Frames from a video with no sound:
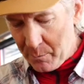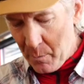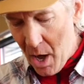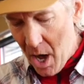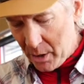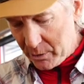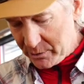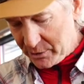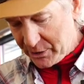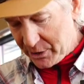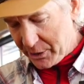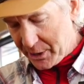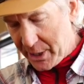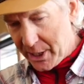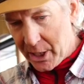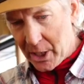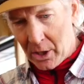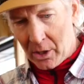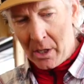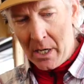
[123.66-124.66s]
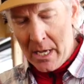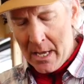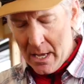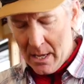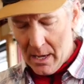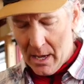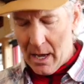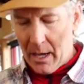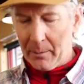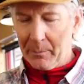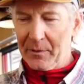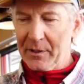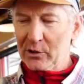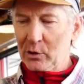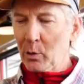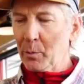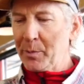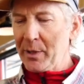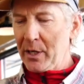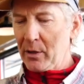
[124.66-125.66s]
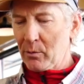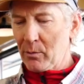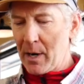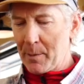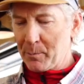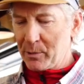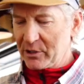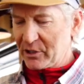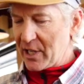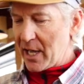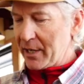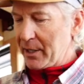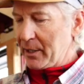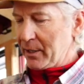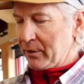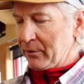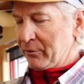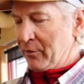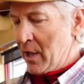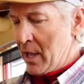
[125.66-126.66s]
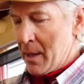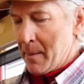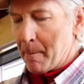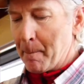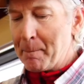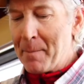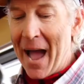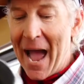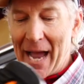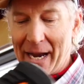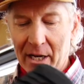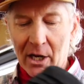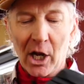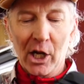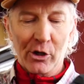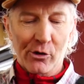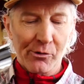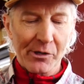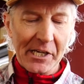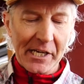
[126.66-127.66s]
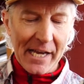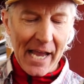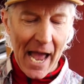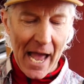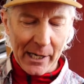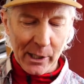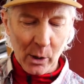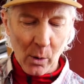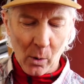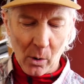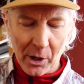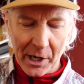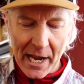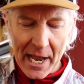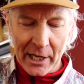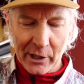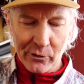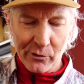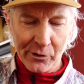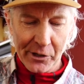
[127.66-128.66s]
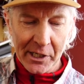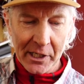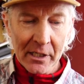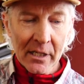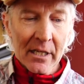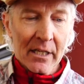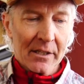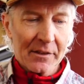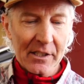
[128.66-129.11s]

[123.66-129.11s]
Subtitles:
models that are here. This would be a representative backcountry category entry.